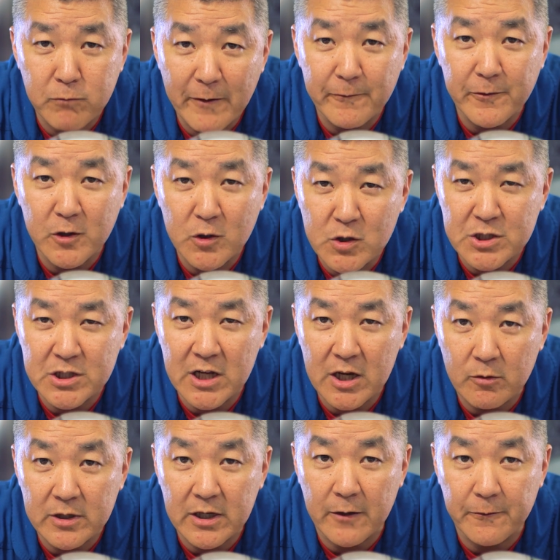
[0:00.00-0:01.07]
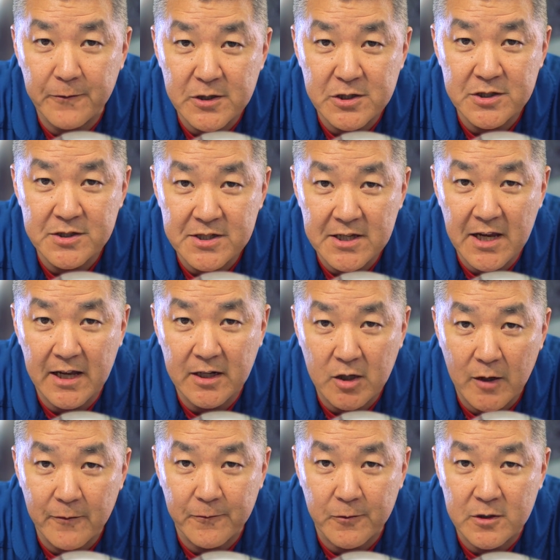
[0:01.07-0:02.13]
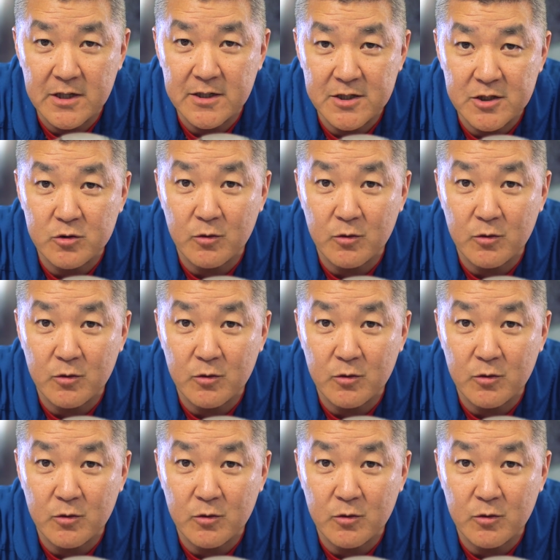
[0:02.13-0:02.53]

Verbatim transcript: revolutionary efficiency and comfort to